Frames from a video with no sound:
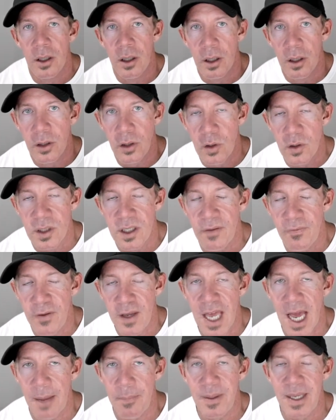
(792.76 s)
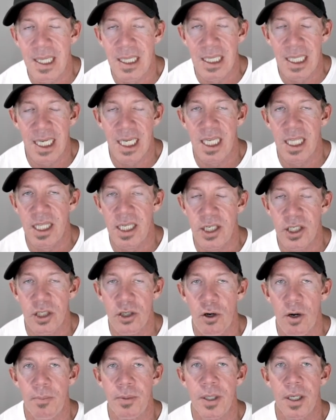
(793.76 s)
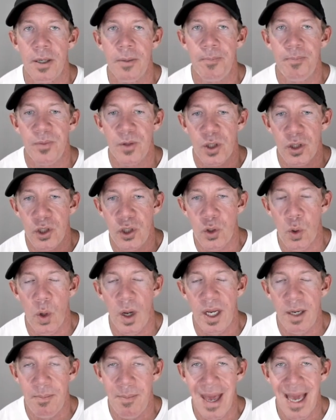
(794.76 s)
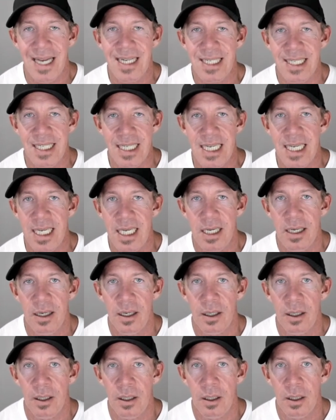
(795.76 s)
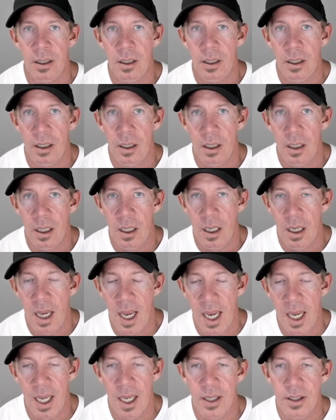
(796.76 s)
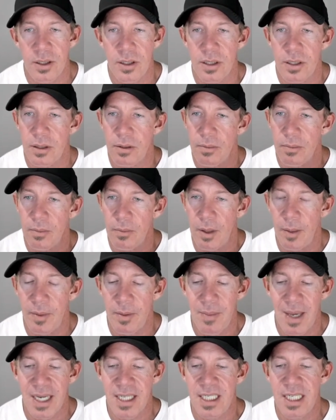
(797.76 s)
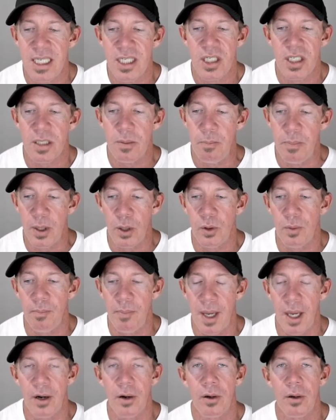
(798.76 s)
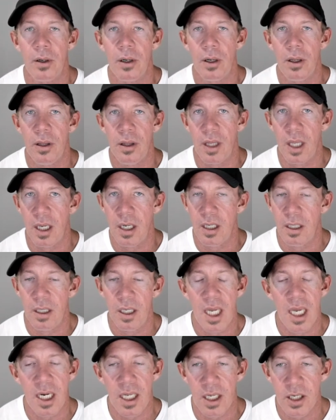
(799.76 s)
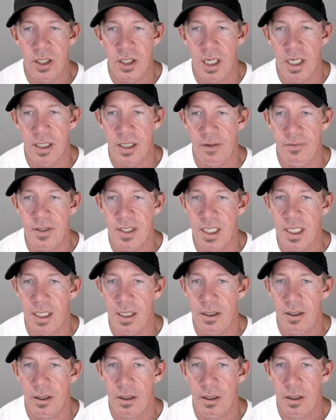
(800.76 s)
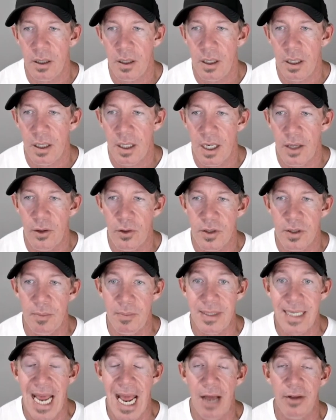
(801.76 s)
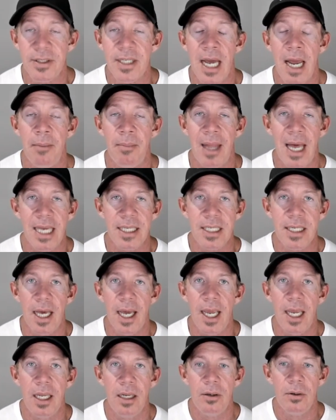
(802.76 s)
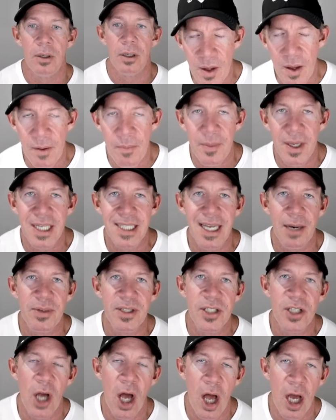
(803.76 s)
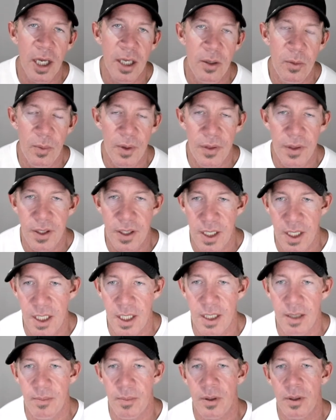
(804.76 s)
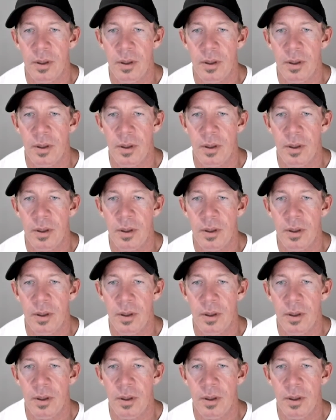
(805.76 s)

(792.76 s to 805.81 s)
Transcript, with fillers: use the VIP link in the description join MEXC. And I mean, MEXC is just built better than any exchange I've seen. Now, there's some downtime last night uh, because I was talking with the team